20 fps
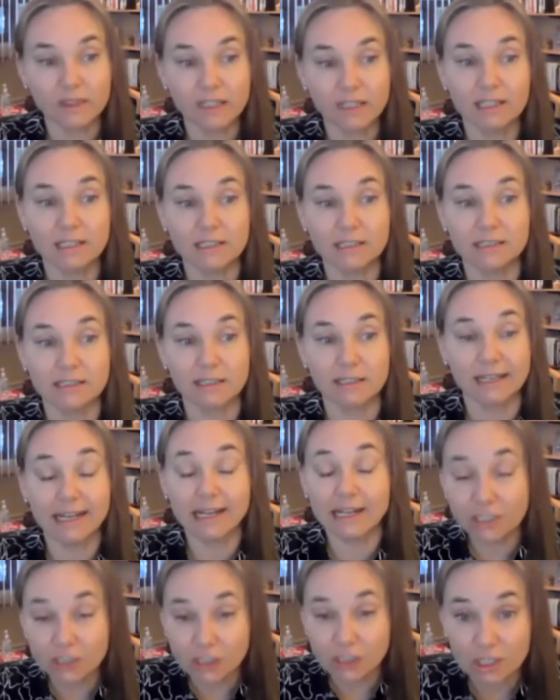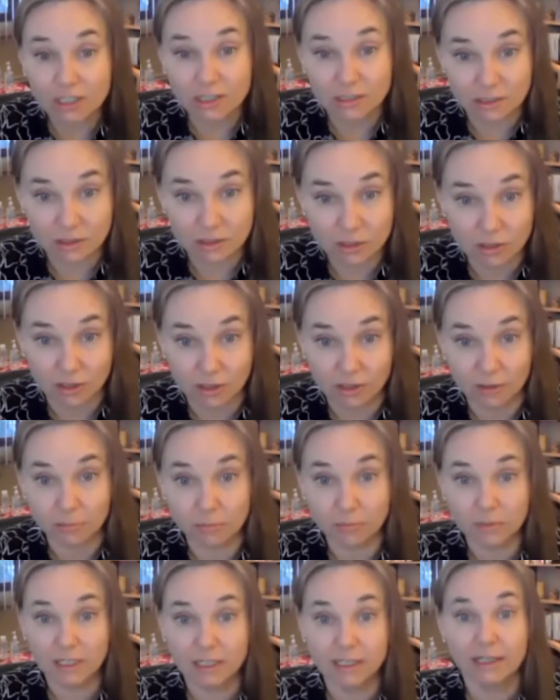It's an ancient
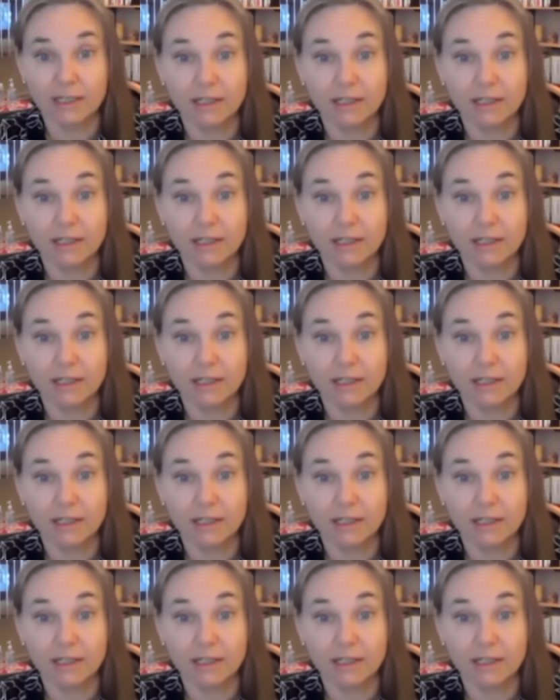term.